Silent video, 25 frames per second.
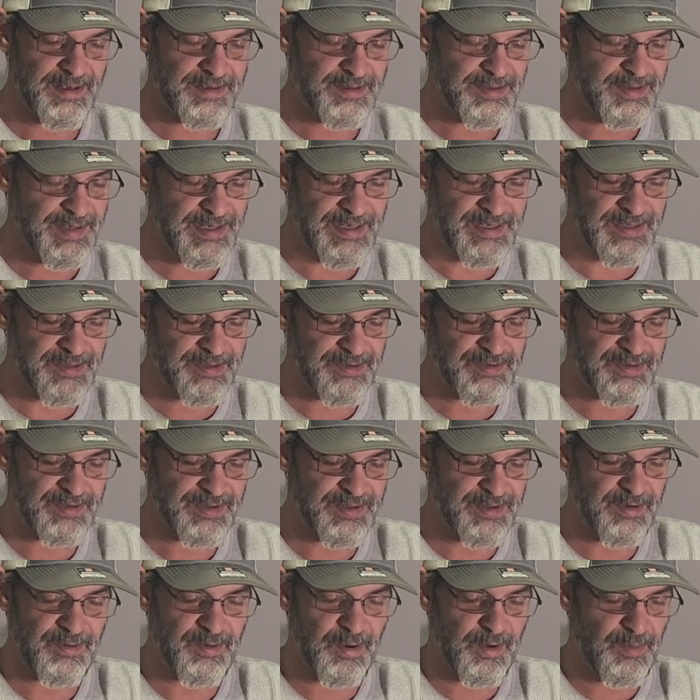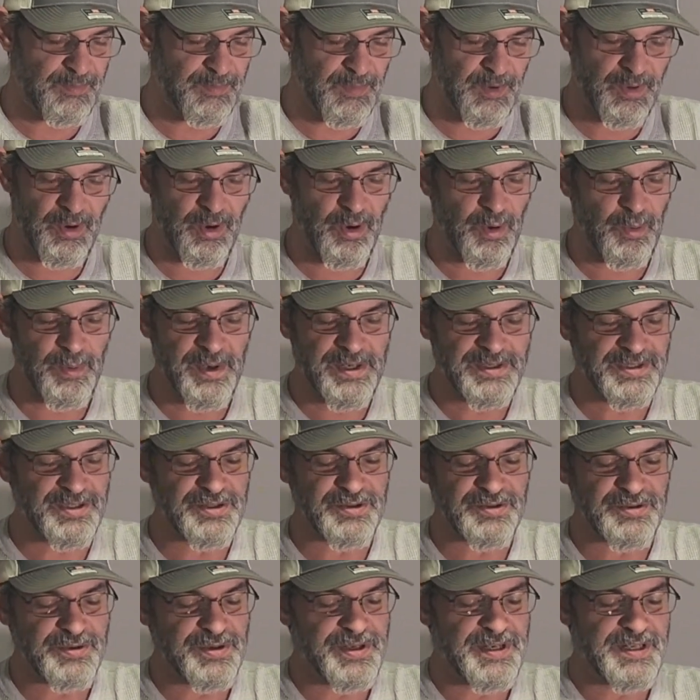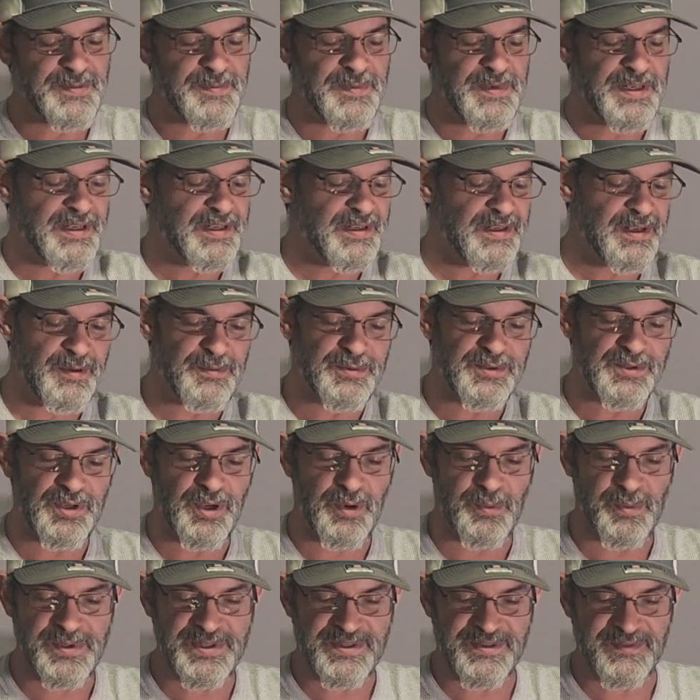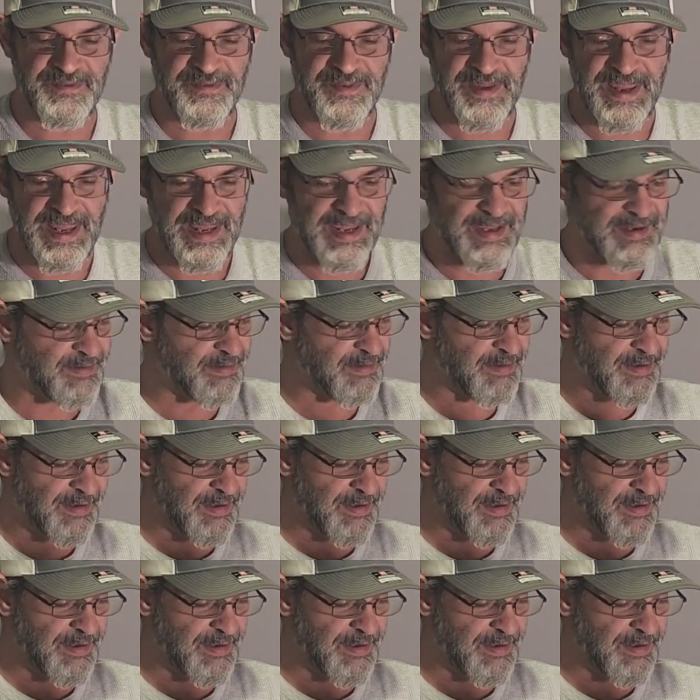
He just always intrigued me. I was always a fan.